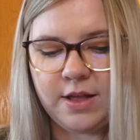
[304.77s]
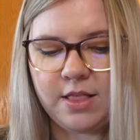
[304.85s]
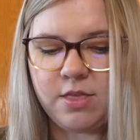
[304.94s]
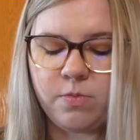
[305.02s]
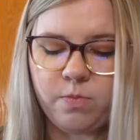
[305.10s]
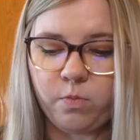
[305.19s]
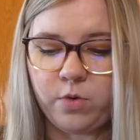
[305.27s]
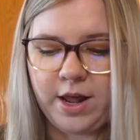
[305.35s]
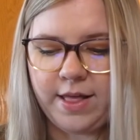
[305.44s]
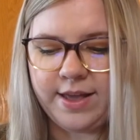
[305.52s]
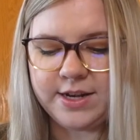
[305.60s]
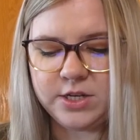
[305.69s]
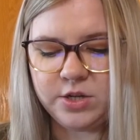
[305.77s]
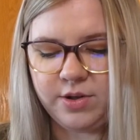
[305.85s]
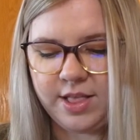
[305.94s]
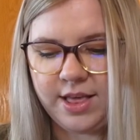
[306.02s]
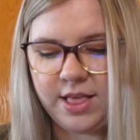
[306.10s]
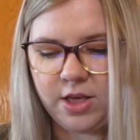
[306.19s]
That's what I like to do,
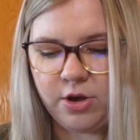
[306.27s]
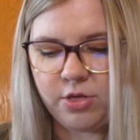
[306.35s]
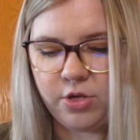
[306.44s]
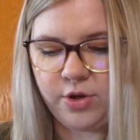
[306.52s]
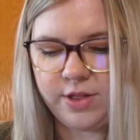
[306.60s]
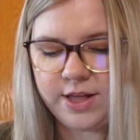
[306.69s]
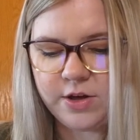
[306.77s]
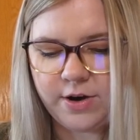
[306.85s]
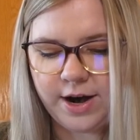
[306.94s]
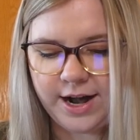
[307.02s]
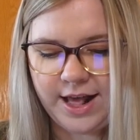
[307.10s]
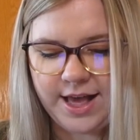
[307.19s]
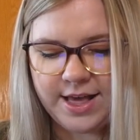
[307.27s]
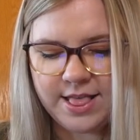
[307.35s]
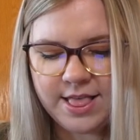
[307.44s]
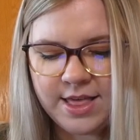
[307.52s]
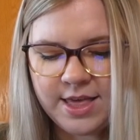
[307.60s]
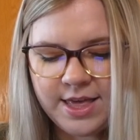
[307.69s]
it's easier. So you click
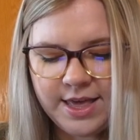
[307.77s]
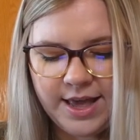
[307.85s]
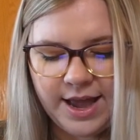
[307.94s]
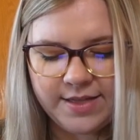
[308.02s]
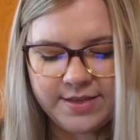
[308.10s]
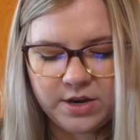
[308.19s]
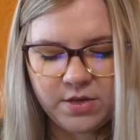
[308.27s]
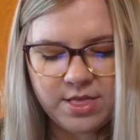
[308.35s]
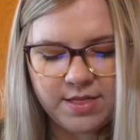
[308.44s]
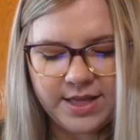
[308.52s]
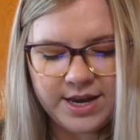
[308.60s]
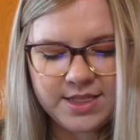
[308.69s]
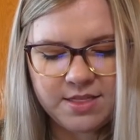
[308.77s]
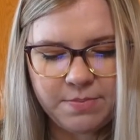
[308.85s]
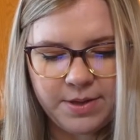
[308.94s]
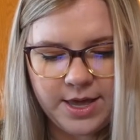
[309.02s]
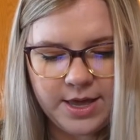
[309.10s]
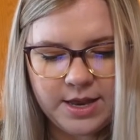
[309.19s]
organize. And then you select the
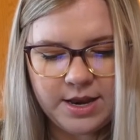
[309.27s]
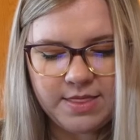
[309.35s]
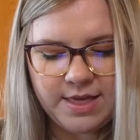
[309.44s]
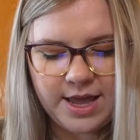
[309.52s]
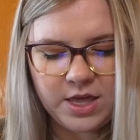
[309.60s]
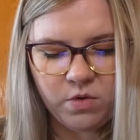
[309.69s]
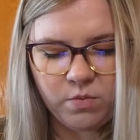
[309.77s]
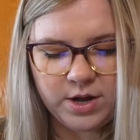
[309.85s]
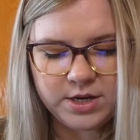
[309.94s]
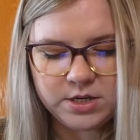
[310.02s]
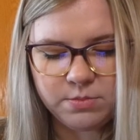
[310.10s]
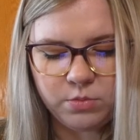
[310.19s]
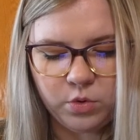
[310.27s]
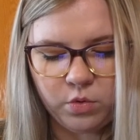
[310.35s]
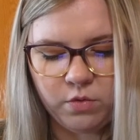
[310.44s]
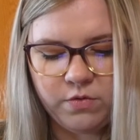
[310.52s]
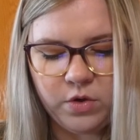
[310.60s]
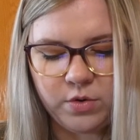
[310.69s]
pin that you want to
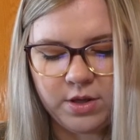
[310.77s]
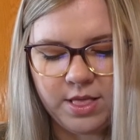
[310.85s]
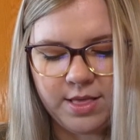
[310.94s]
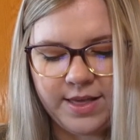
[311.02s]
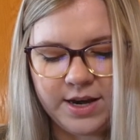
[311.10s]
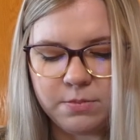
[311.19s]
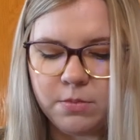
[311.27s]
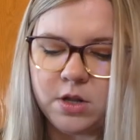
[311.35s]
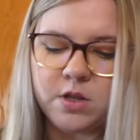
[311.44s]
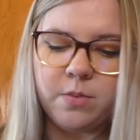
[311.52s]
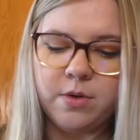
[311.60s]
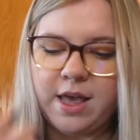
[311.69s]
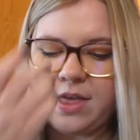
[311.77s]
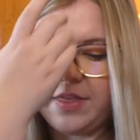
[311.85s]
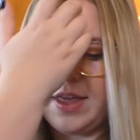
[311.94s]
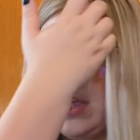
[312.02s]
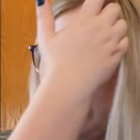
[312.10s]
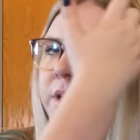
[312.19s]
move. You can select multiple. I
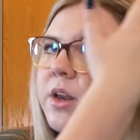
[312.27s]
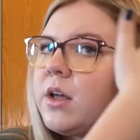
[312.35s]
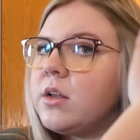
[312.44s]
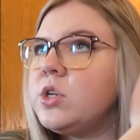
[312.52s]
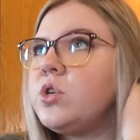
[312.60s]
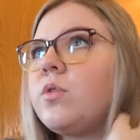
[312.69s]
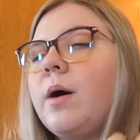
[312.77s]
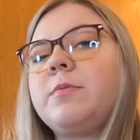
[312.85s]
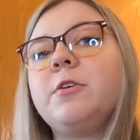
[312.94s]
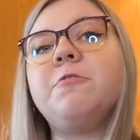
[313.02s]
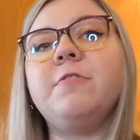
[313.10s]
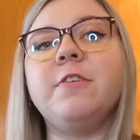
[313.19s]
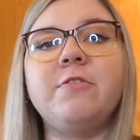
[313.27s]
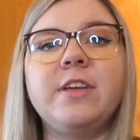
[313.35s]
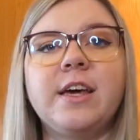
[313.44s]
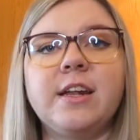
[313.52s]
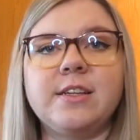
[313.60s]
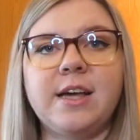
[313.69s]
think you can do up to
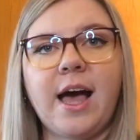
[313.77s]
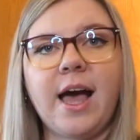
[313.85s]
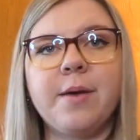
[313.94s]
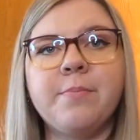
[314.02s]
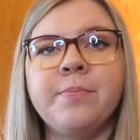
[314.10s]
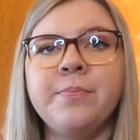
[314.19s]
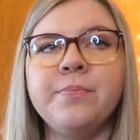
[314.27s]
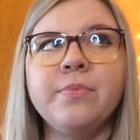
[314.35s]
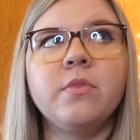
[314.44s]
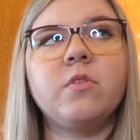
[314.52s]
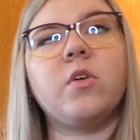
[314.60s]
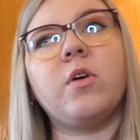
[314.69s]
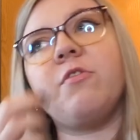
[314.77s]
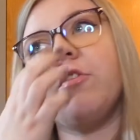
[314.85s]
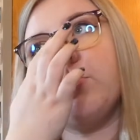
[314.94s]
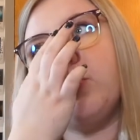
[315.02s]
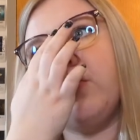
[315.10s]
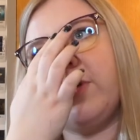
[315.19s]
50 at a time. So if
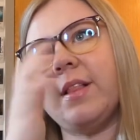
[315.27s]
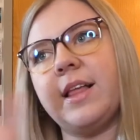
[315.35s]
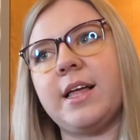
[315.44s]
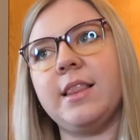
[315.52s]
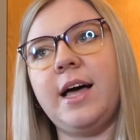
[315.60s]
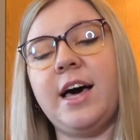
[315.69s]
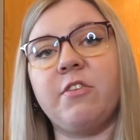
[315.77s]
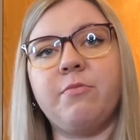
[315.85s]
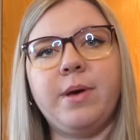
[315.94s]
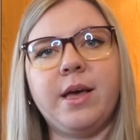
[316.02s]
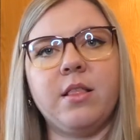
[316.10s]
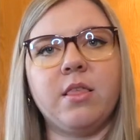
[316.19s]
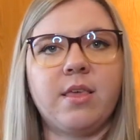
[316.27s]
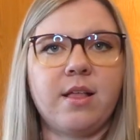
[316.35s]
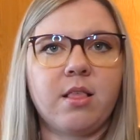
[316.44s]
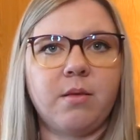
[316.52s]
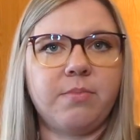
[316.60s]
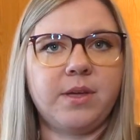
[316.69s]
you're moving like a lot of pins,
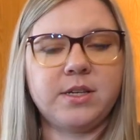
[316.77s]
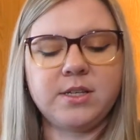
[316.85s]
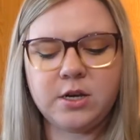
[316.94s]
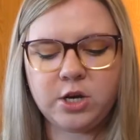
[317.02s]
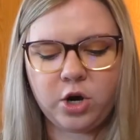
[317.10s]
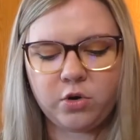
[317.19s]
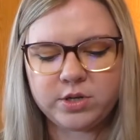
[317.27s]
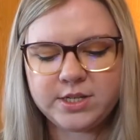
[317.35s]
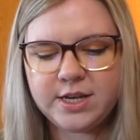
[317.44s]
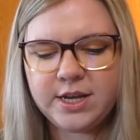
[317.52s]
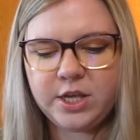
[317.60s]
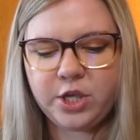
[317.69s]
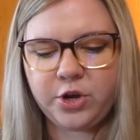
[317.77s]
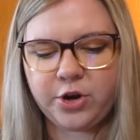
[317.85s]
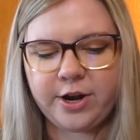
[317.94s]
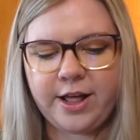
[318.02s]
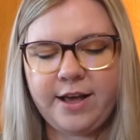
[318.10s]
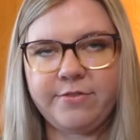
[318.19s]
that's something to note. You're
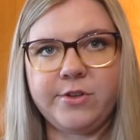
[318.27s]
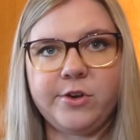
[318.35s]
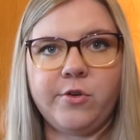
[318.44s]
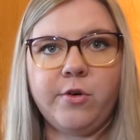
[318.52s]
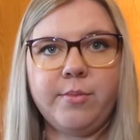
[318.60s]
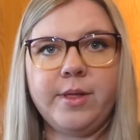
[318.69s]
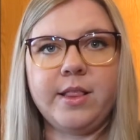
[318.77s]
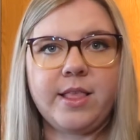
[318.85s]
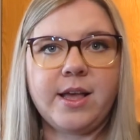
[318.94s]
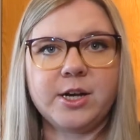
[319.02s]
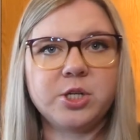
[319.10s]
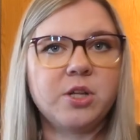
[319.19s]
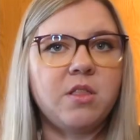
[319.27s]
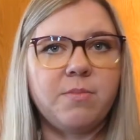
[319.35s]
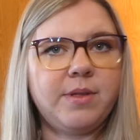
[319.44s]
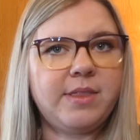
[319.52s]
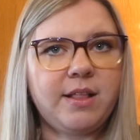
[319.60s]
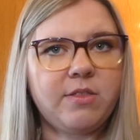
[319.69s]
gonna have to do them in sections,
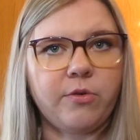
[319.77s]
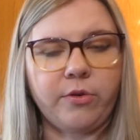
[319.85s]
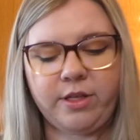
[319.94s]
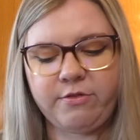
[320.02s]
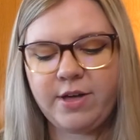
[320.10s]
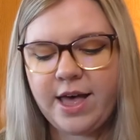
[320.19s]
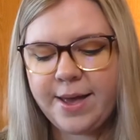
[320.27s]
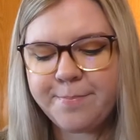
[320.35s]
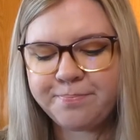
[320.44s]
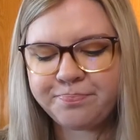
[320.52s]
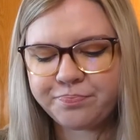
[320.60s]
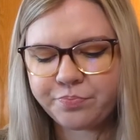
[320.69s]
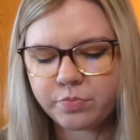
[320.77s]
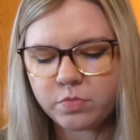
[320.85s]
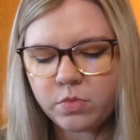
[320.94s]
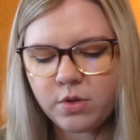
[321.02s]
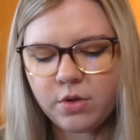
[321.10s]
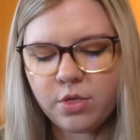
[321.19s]
but that's totally fine.
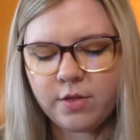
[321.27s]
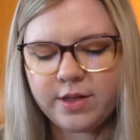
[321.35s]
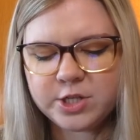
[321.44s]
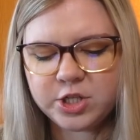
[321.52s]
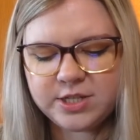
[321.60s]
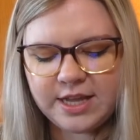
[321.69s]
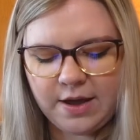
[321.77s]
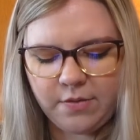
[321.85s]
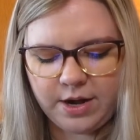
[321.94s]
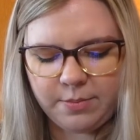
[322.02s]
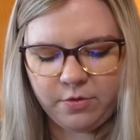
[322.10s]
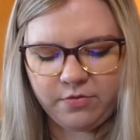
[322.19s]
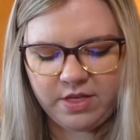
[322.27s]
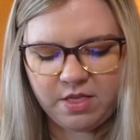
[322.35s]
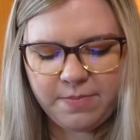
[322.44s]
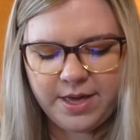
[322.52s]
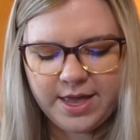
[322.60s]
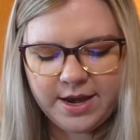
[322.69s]
So let's just say I wanna move this
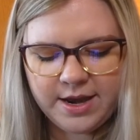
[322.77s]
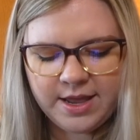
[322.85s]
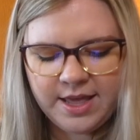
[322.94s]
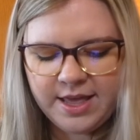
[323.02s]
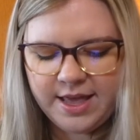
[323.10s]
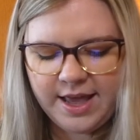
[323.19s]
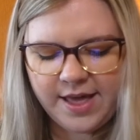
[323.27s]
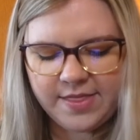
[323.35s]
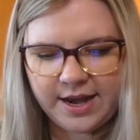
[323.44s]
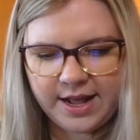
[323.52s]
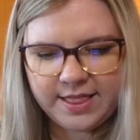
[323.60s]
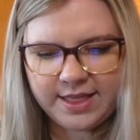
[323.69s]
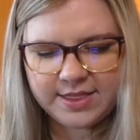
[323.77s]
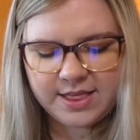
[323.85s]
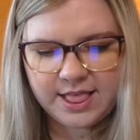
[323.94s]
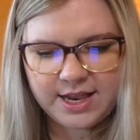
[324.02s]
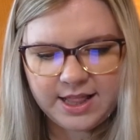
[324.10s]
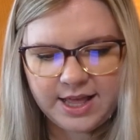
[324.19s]
pin. And then I click
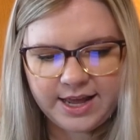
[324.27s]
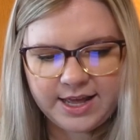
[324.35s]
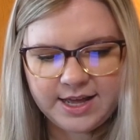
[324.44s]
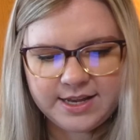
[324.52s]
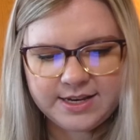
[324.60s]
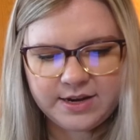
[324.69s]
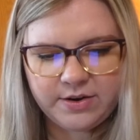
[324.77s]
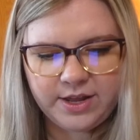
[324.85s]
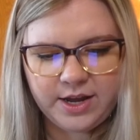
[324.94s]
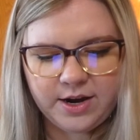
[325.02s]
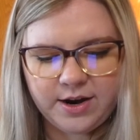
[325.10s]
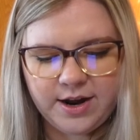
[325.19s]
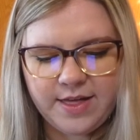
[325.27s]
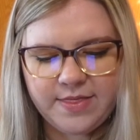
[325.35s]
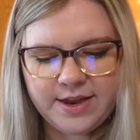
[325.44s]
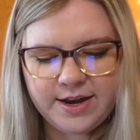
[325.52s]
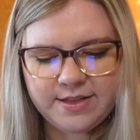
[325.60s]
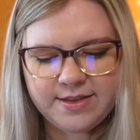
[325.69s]
this little icon down here and
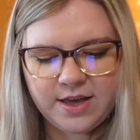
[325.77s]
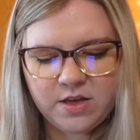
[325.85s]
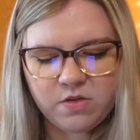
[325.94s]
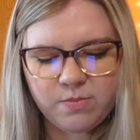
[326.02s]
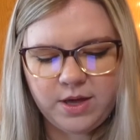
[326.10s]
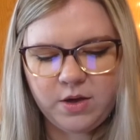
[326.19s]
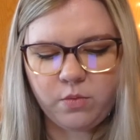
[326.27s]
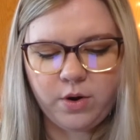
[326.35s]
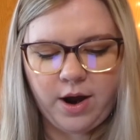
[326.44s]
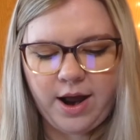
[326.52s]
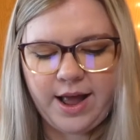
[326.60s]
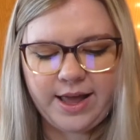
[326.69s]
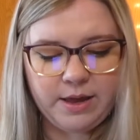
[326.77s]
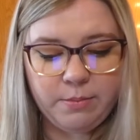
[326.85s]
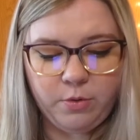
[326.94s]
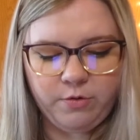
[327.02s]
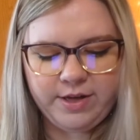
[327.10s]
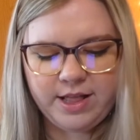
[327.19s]
then it tells me where I
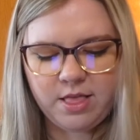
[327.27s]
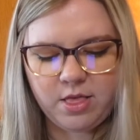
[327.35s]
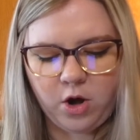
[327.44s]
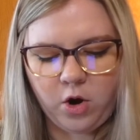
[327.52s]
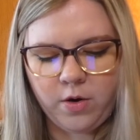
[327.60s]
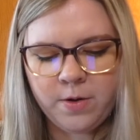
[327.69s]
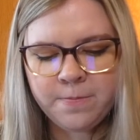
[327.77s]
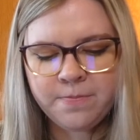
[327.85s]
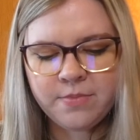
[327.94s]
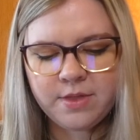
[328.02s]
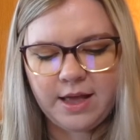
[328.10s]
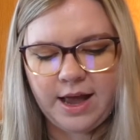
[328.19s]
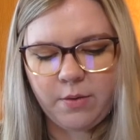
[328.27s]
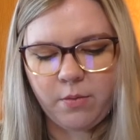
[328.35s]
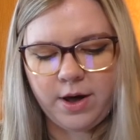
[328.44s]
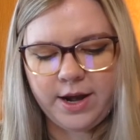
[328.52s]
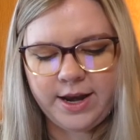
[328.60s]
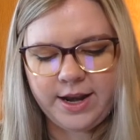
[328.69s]
can move it. So I
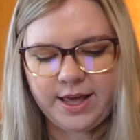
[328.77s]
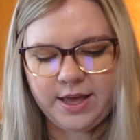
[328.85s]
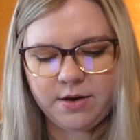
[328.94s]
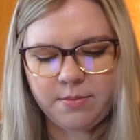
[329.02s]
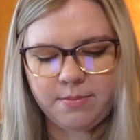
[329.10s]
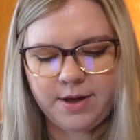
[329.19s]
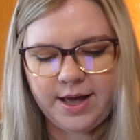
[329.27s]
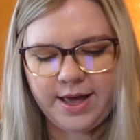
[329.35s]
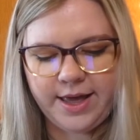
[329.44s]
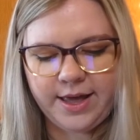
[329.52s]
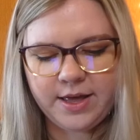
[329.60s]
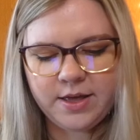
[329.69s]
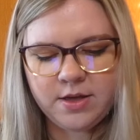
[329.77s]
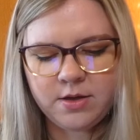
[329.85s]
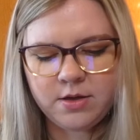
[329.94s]
want it in my